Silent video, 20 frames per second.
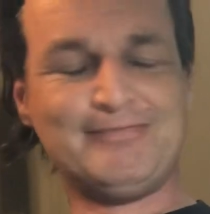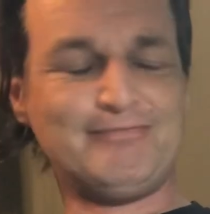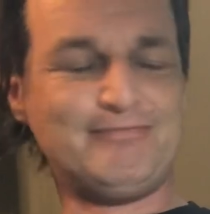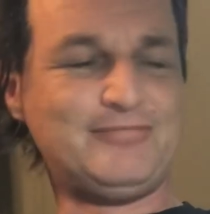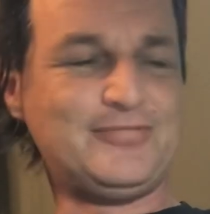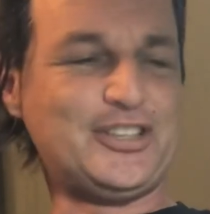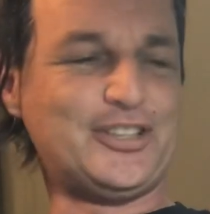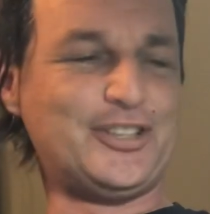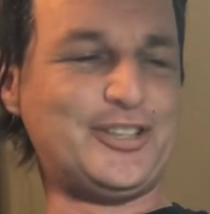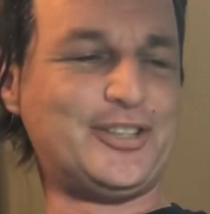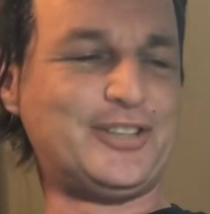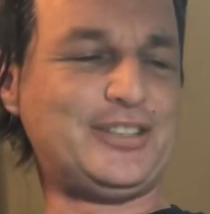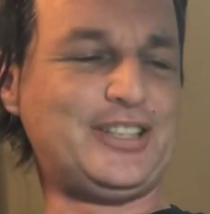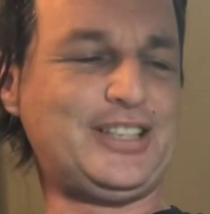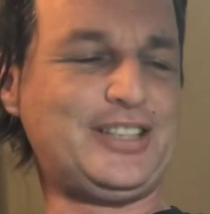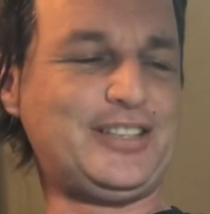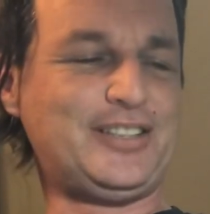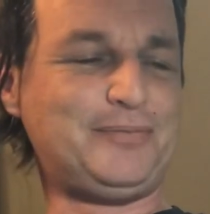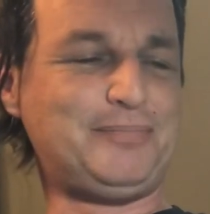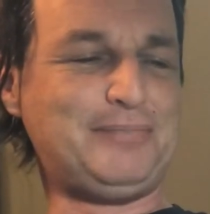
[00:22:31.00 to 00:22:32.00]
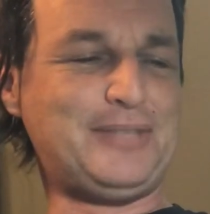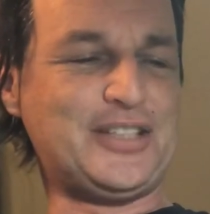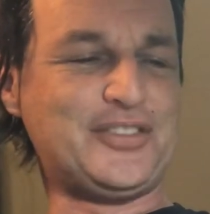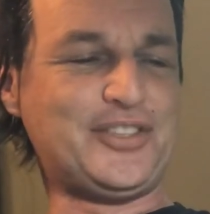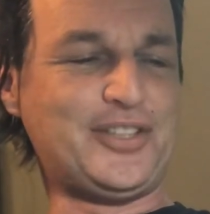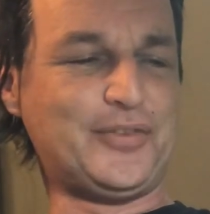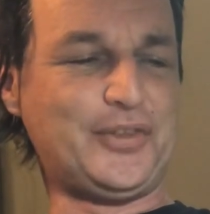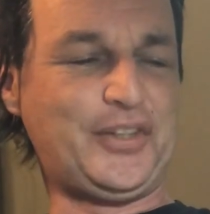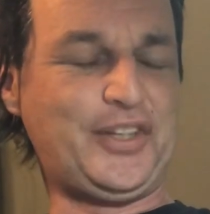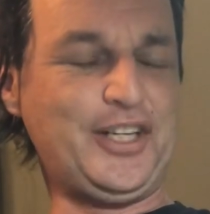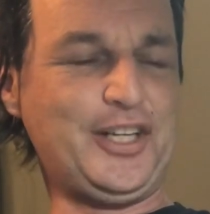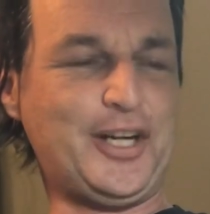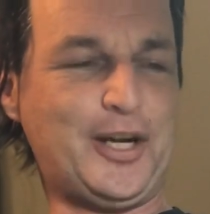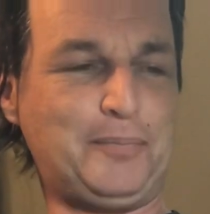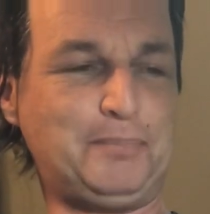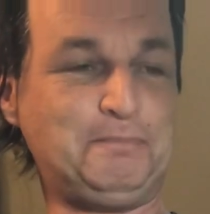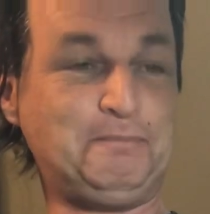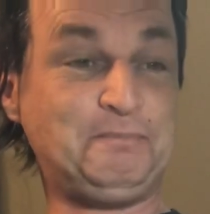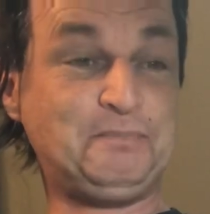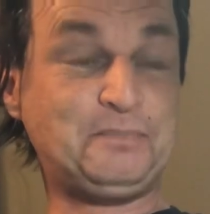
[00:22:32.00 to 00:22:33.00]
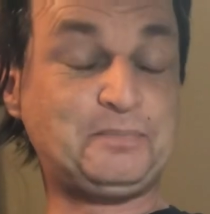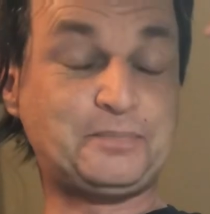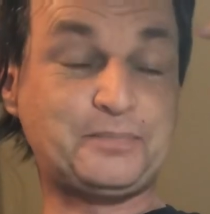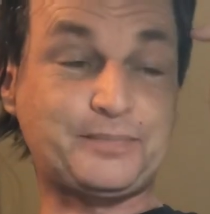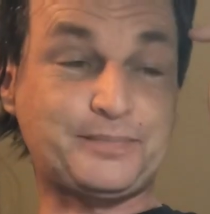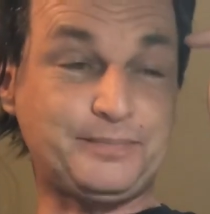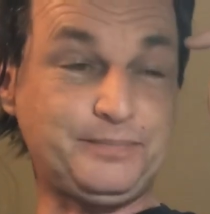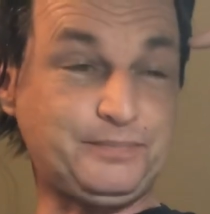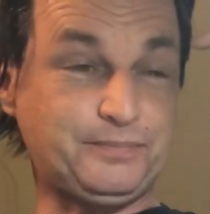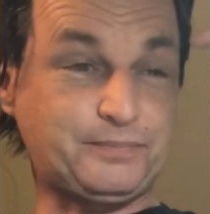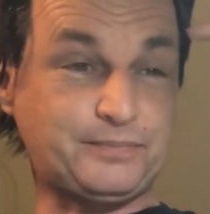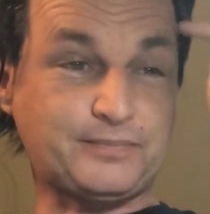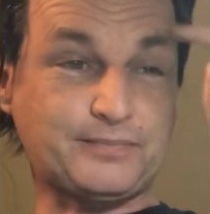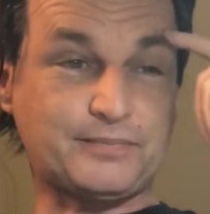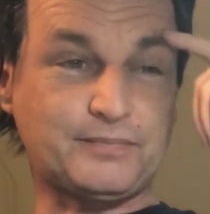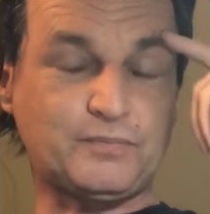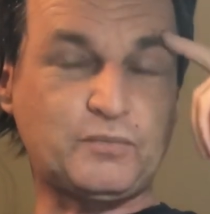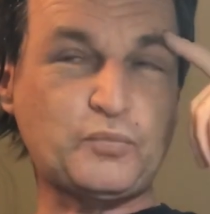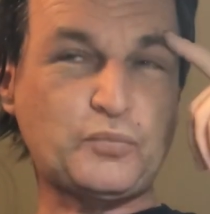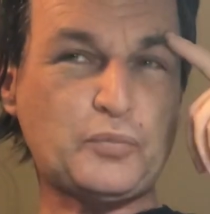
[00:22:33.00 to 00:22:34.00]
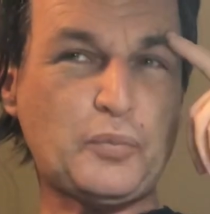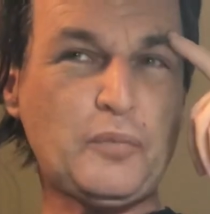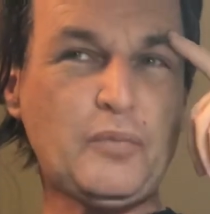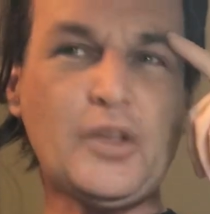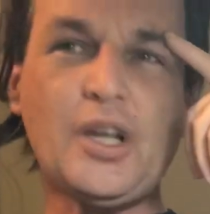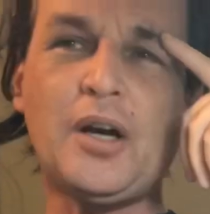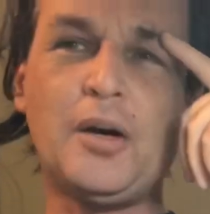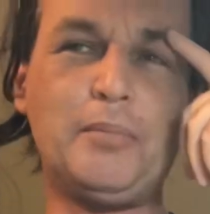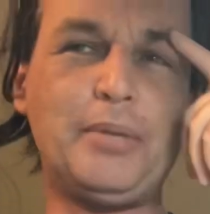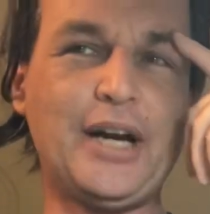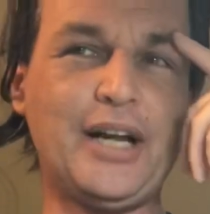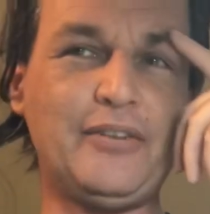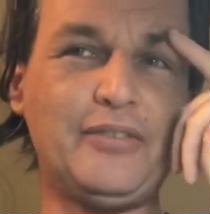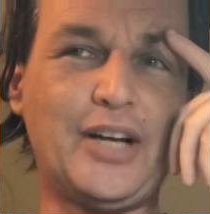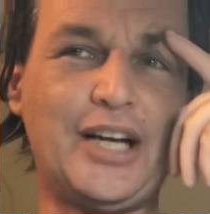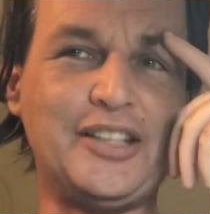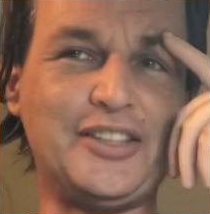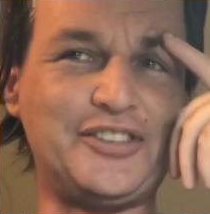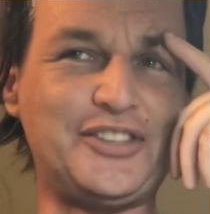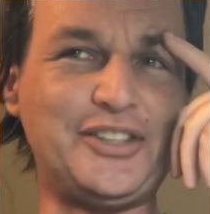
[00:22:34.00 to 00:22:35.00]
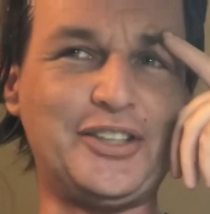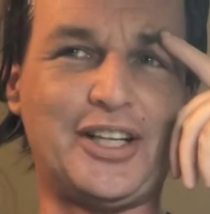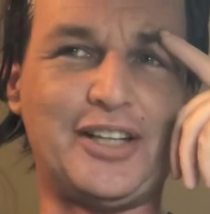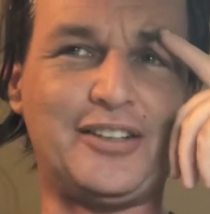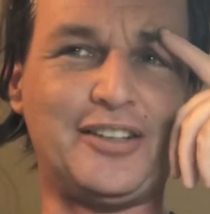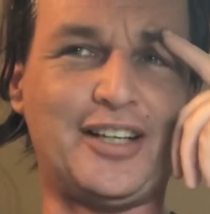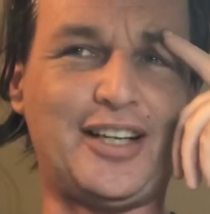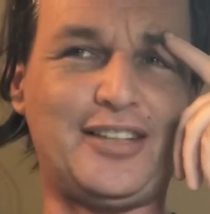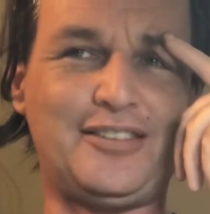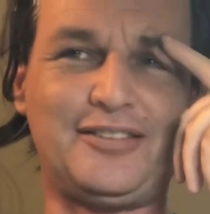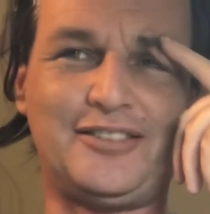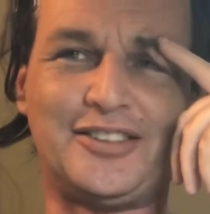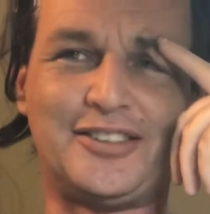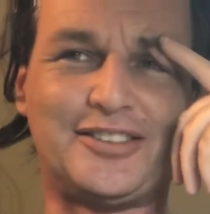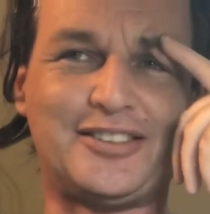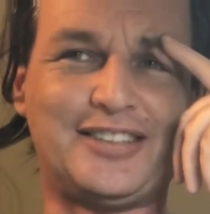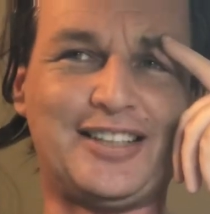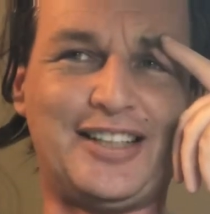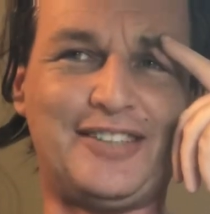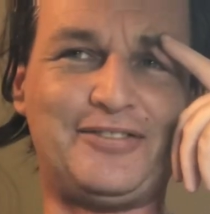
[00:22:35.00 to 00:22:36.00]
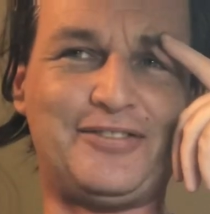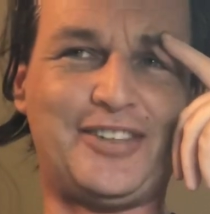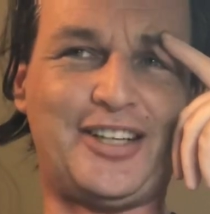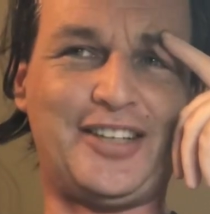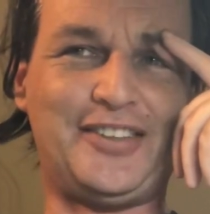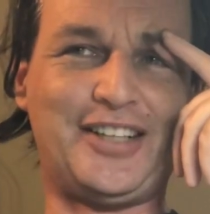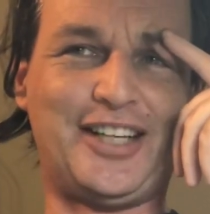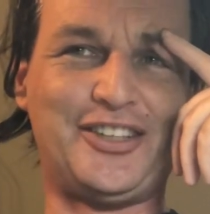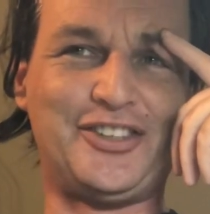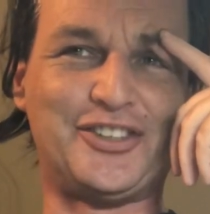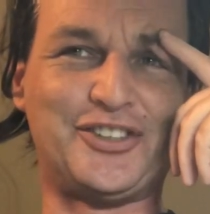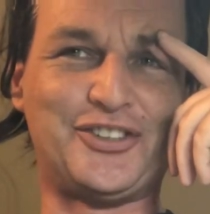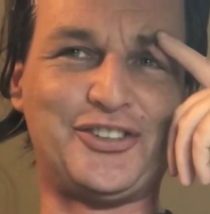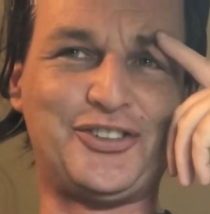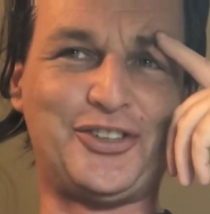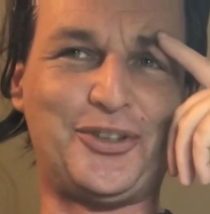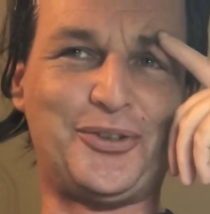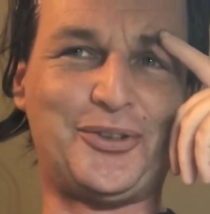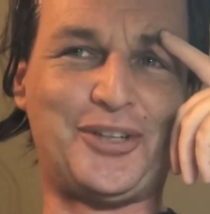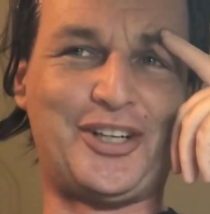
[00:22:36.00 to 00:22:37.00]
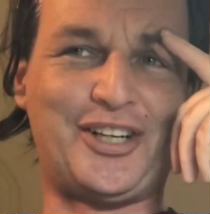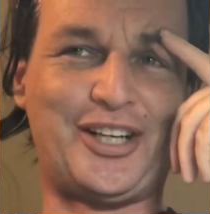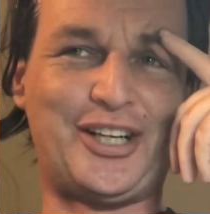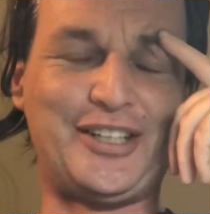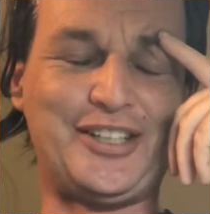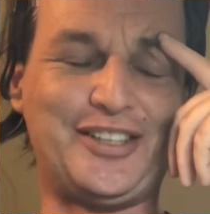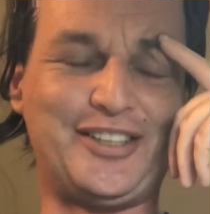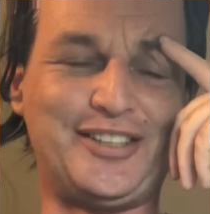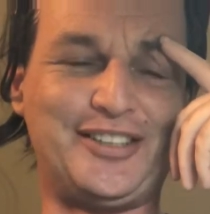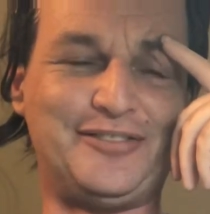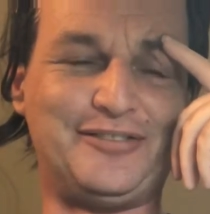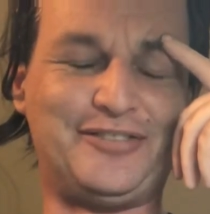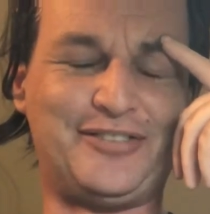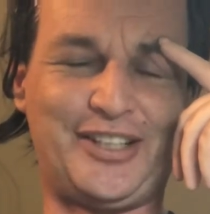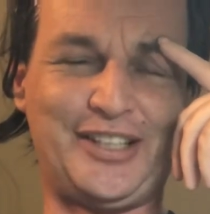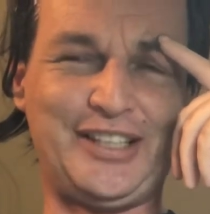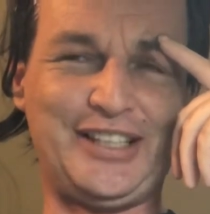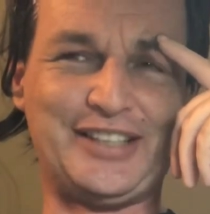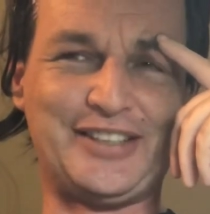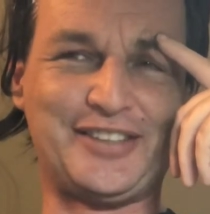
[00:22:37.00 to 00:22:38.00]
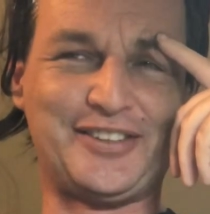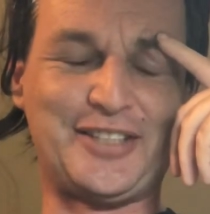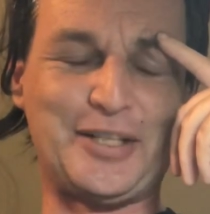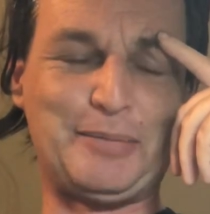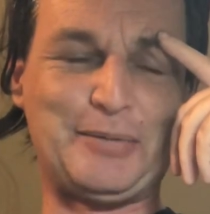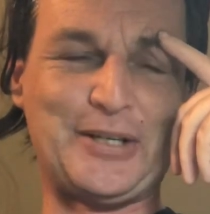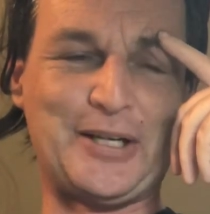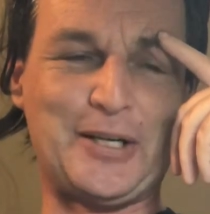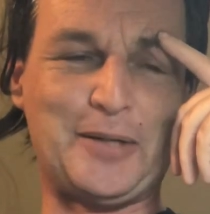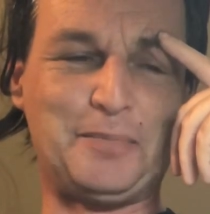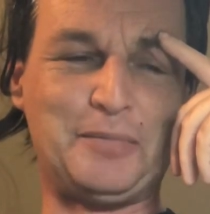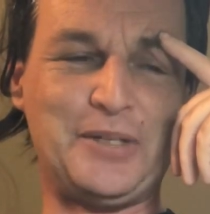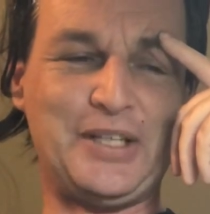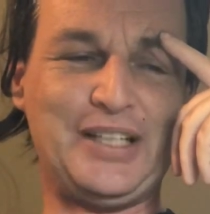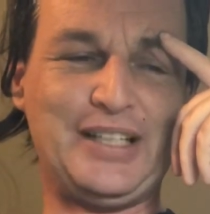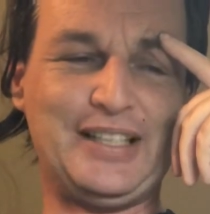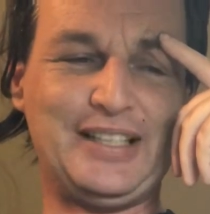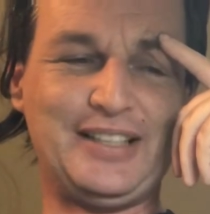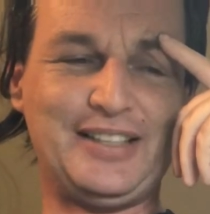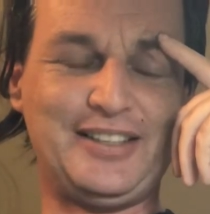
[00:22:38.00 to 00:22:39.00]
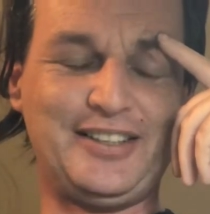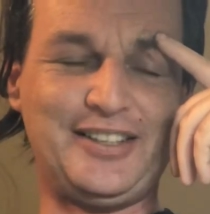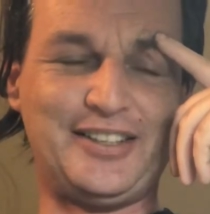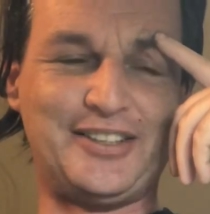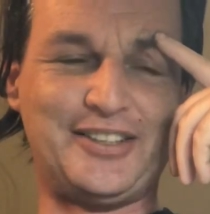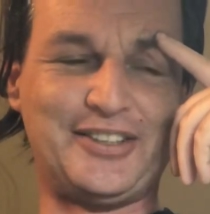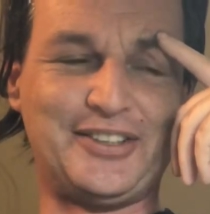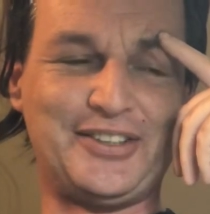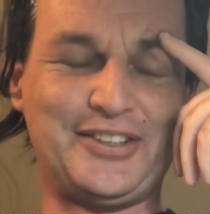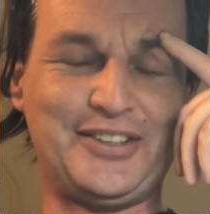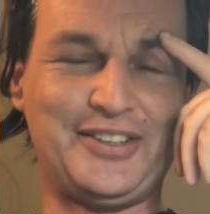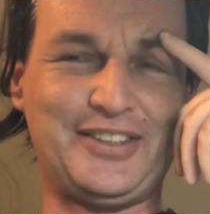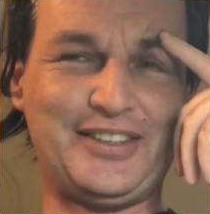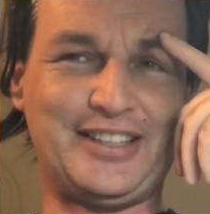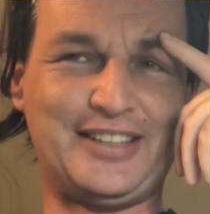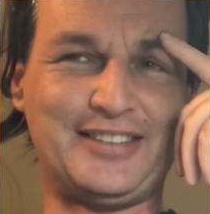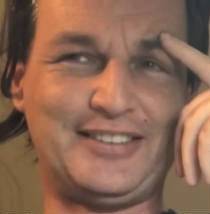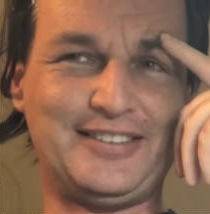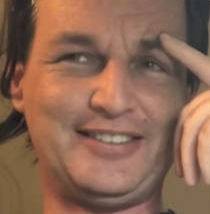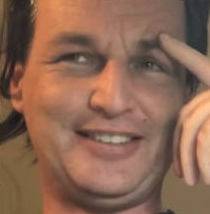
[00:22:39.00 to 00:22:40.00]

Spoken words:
and it messed everything up. But I find that just so odd and funny at the same time, that.